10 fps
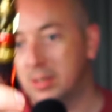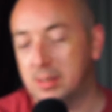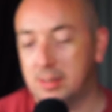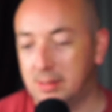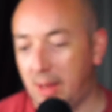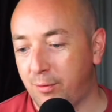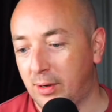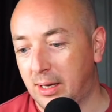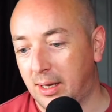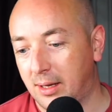is
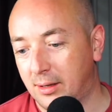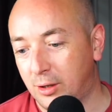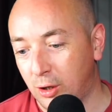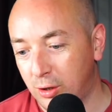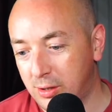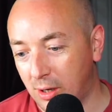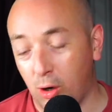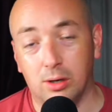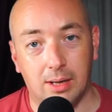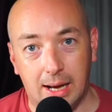definitely good.
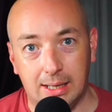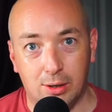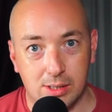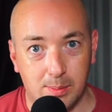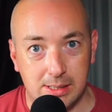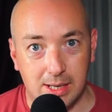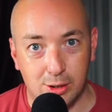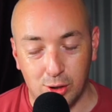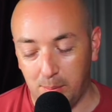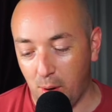Any
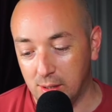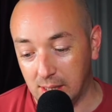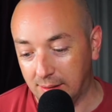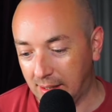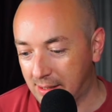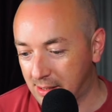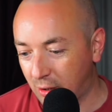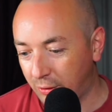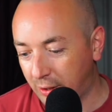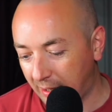customization on mods, I think, is a
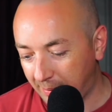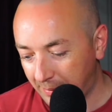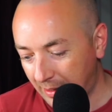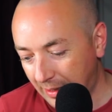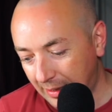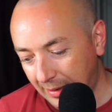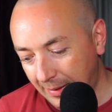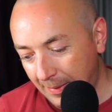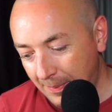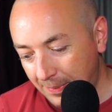good thing.
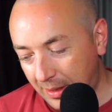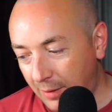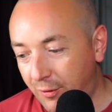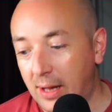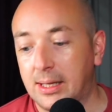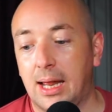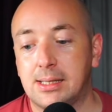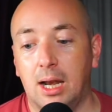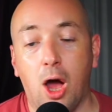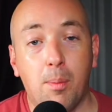The fact that it
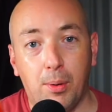has a lock